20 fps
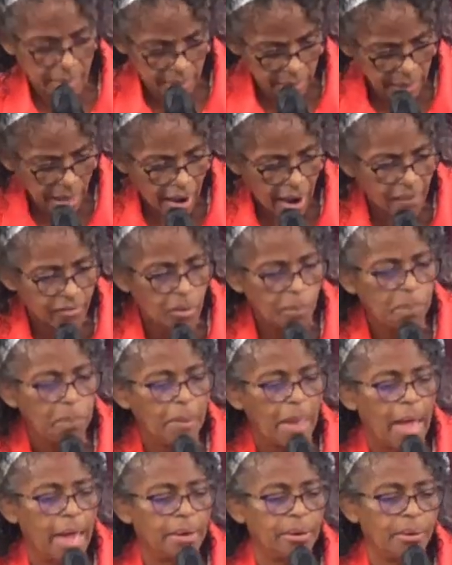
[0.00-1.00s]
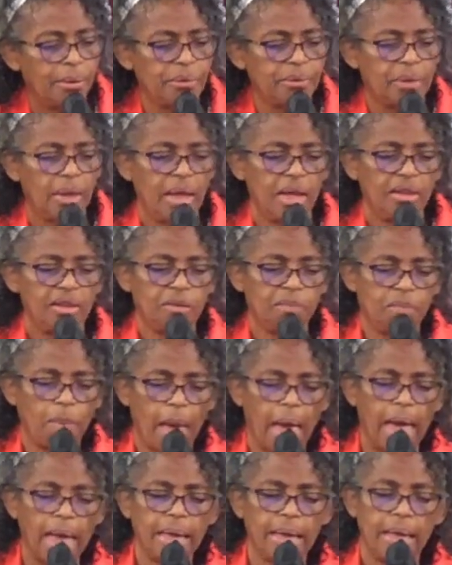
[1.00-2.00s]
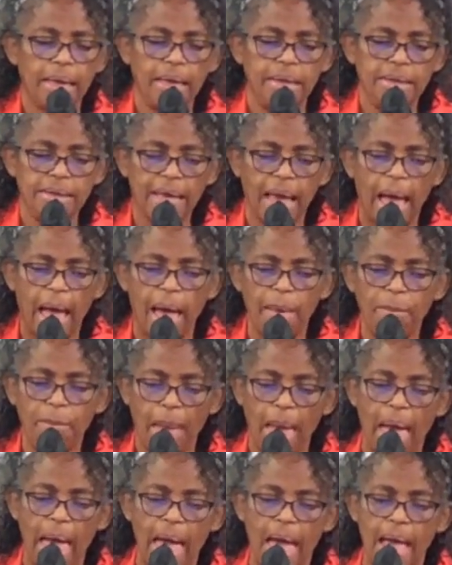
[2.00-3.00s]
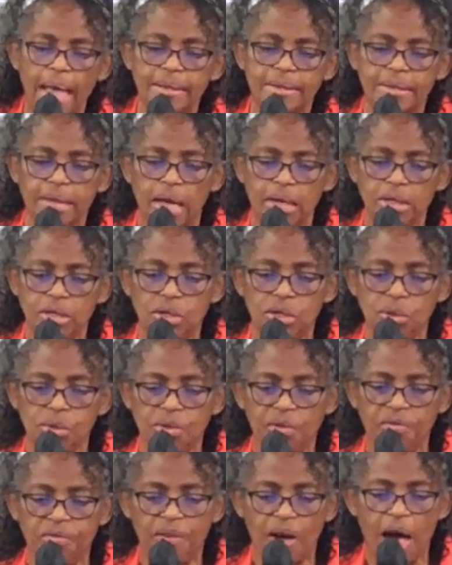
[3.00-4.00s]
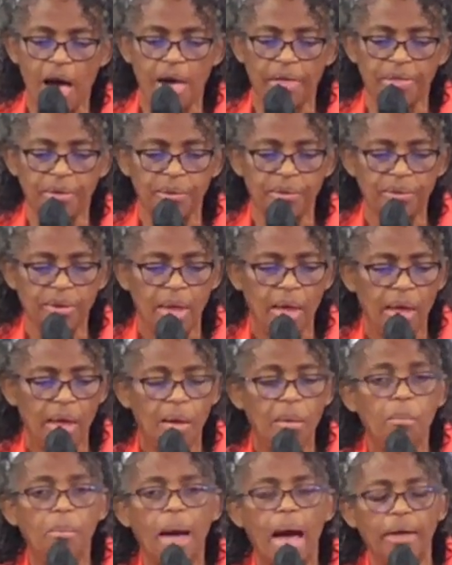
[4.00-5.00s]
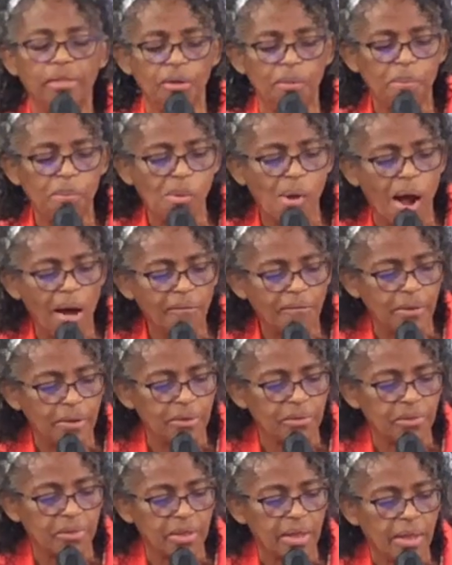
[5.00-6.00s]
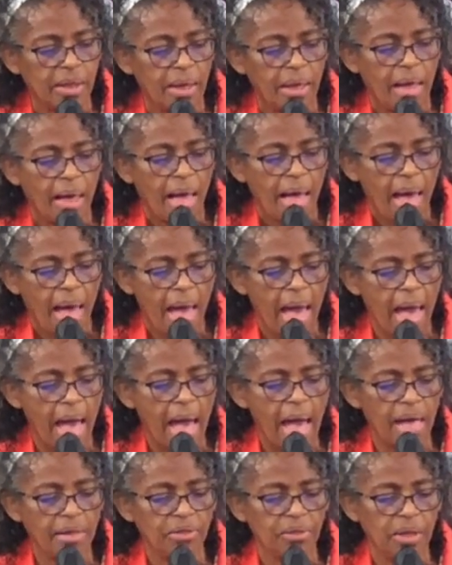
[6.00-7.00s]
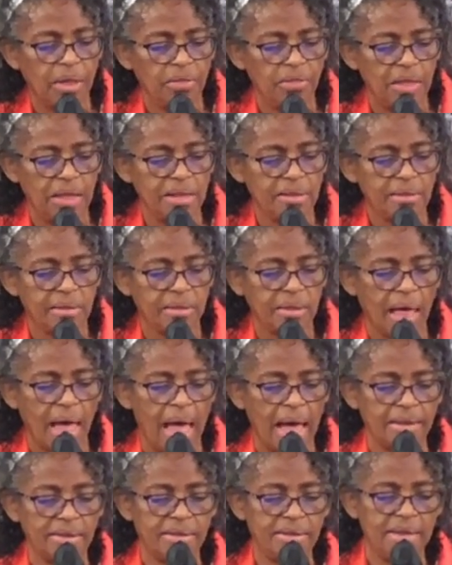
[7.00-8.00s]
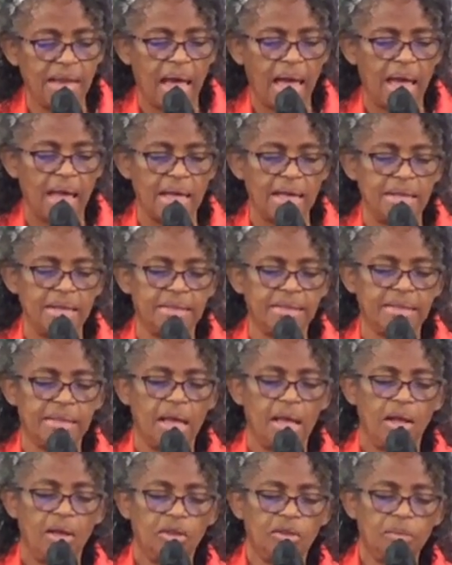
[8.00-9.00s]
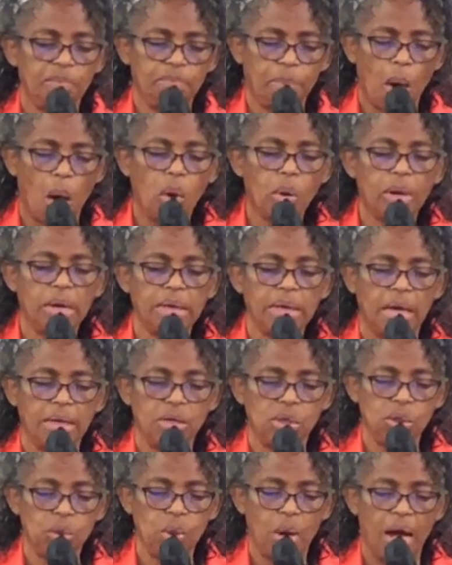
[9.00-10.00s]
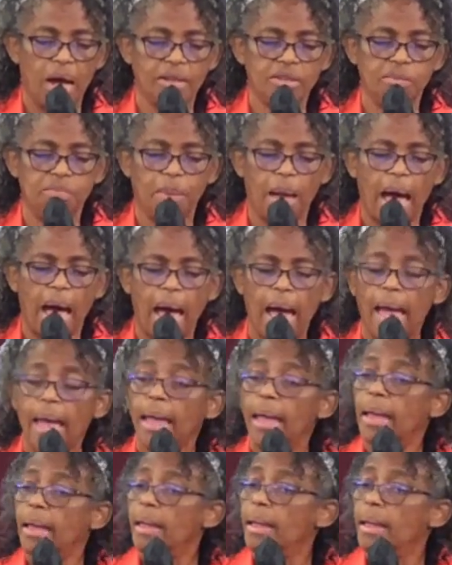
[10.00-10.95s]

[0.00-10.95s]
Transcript: divers manners, spake in time past unto the fathers by the prophets, has in these last days spoken unto us by